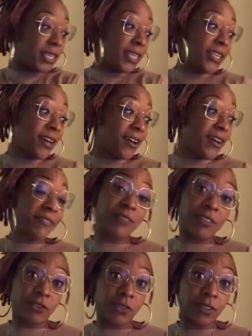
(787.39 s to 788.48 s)
Y'all have
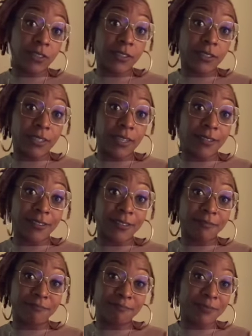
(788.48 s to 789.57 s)
done drugs together.
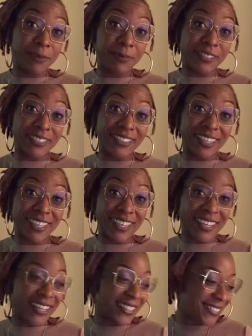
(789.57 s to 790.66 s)
Let me just say
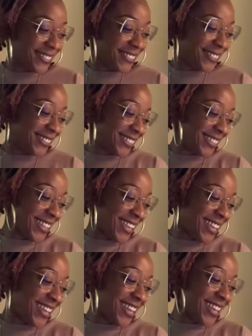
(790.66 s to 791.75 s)
that.
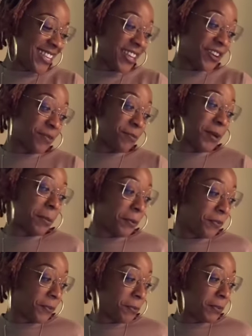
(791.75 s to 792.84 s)
Ah, y'all done popped a
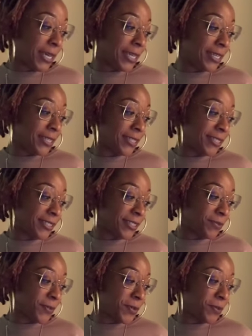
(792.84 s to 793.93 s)
few beans
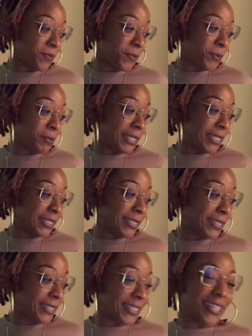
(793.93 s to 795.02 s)
and rolled a few
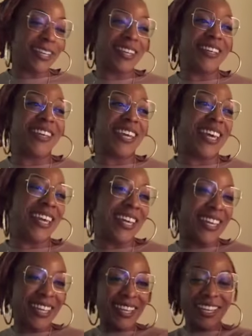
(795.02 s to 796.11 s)
blunts. Okay.
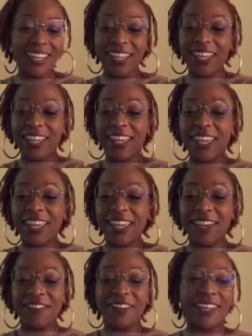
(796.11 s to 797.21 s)

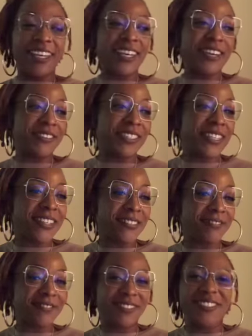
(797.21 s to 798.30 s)
I want to hang out
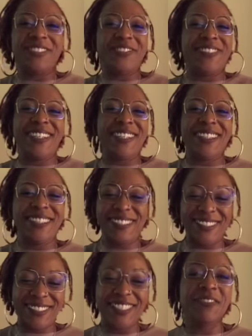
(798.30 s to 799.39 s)
with y'all.
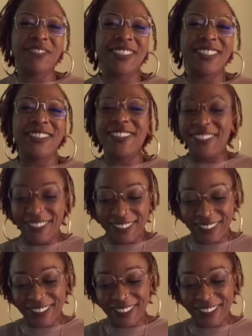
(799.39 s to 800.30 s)
I'm just serious.